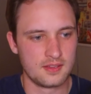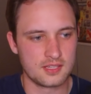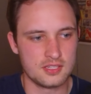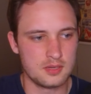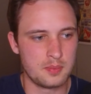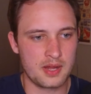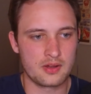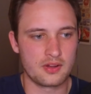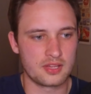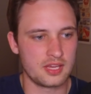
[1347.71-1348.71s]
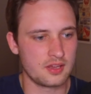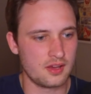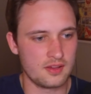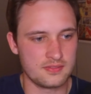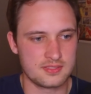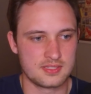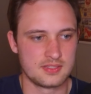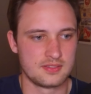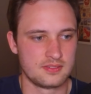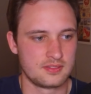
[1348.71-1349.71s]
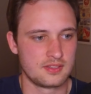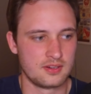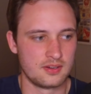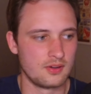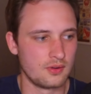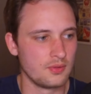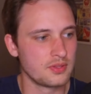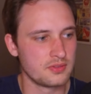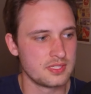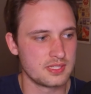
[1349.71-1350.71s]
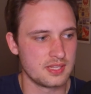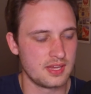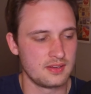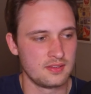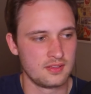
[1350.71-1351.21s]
you did better on kickoffs, and the only reason that